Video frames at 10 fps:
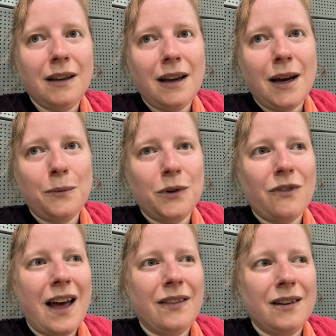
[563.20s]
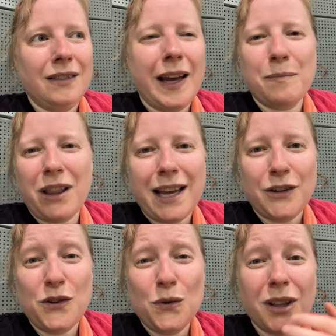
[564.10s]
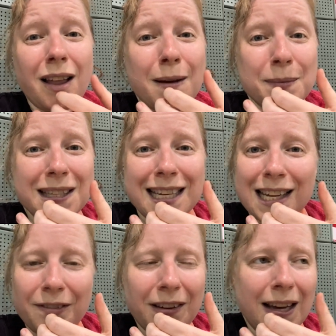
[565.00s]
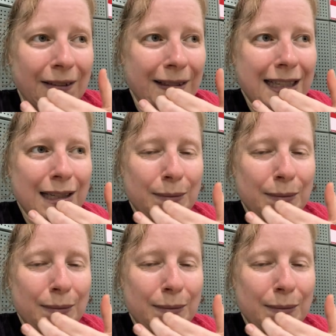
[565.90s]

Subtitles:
I would rather like play at new clubs that he found